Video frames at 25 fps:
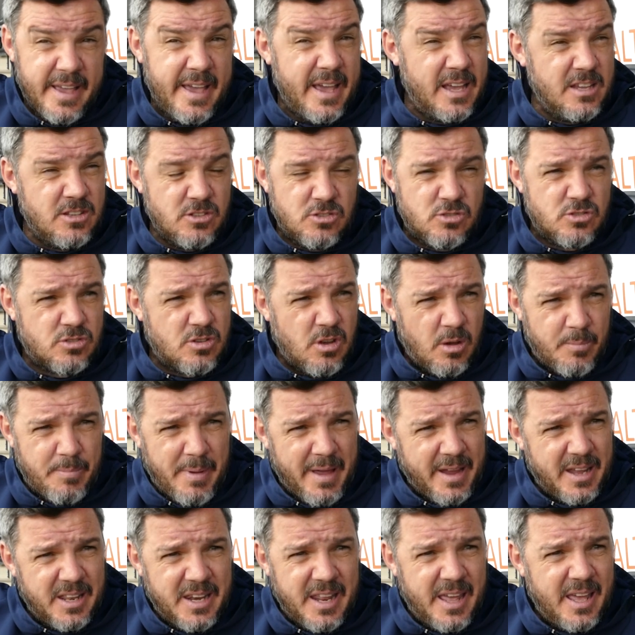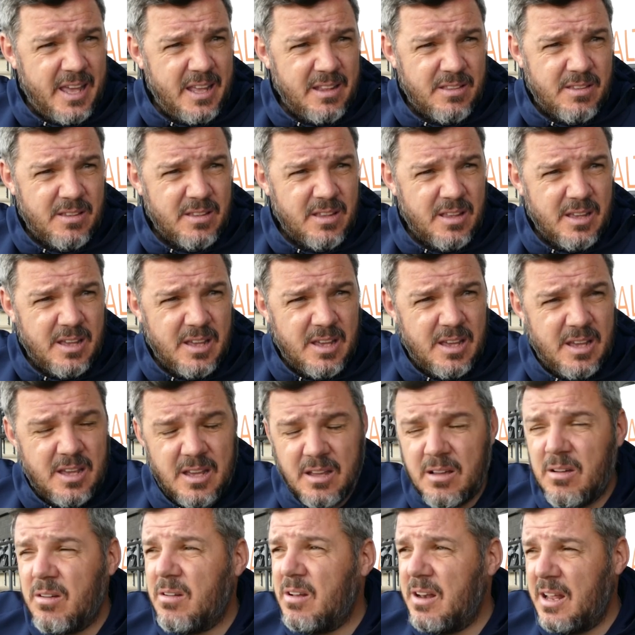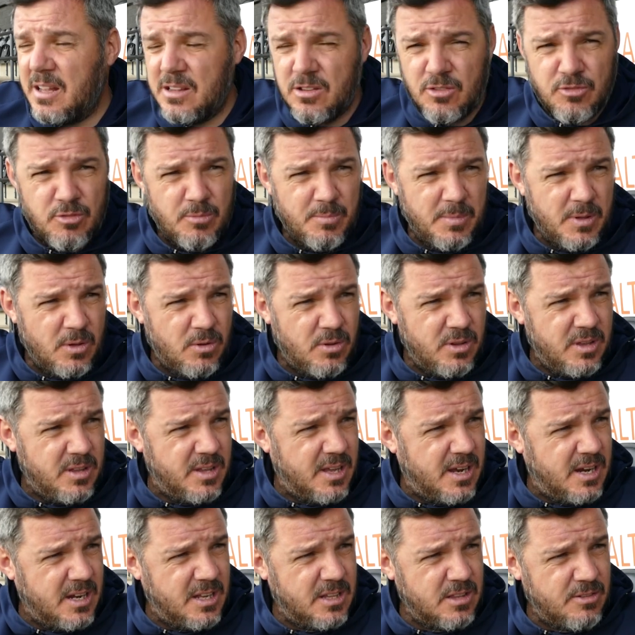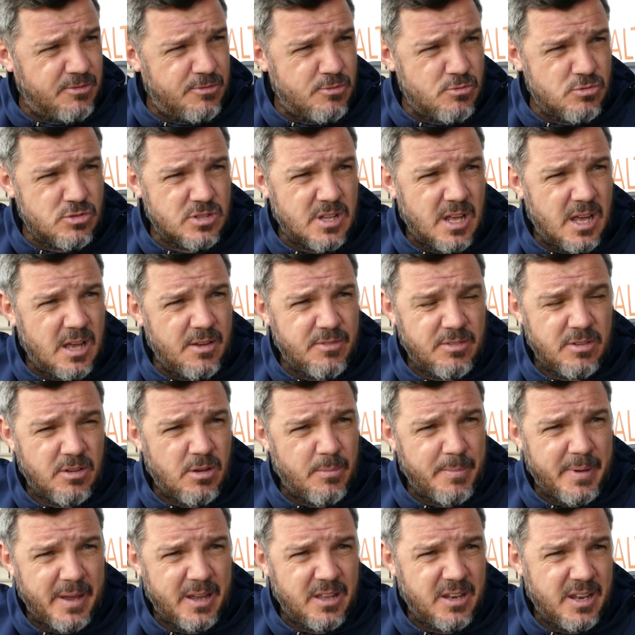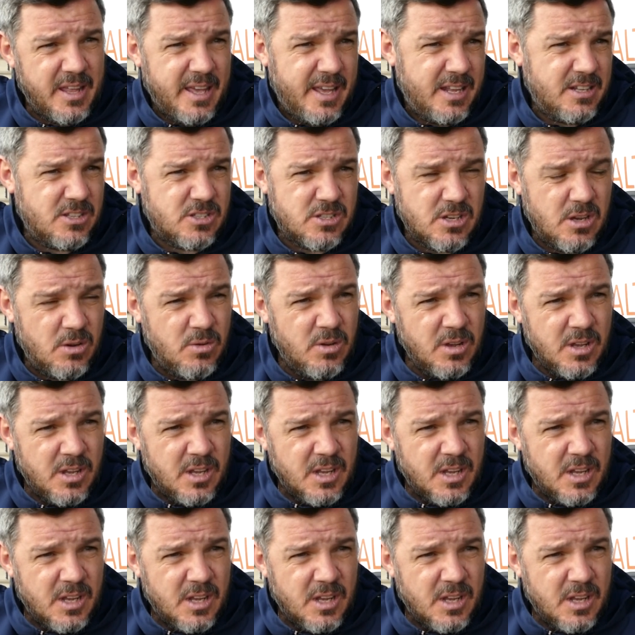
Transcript: on that? Yeah, he just got bang in the head. He got clapped from behind early in the first half and he got bang in the head, so